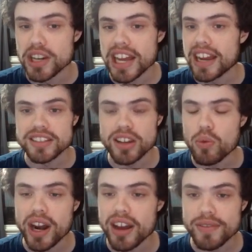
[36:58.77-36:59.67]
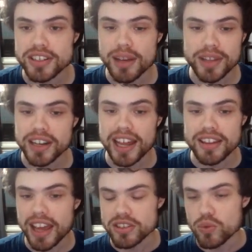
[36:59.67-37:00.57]
deck as, like, a 1-of or something,
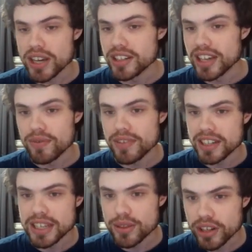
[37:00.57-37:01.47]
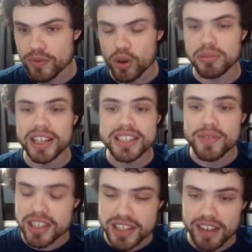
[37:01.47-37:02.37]
as a way to give a T-34 blitz if
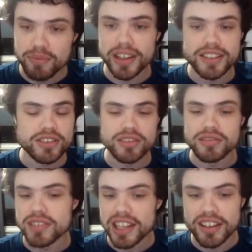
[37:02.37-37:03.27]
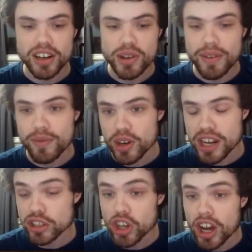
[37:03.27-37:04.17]
it doesn't have blitz, or, you know, give it
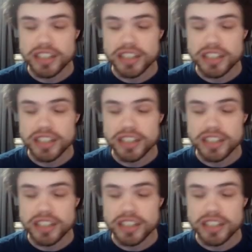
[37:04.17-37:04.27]
shock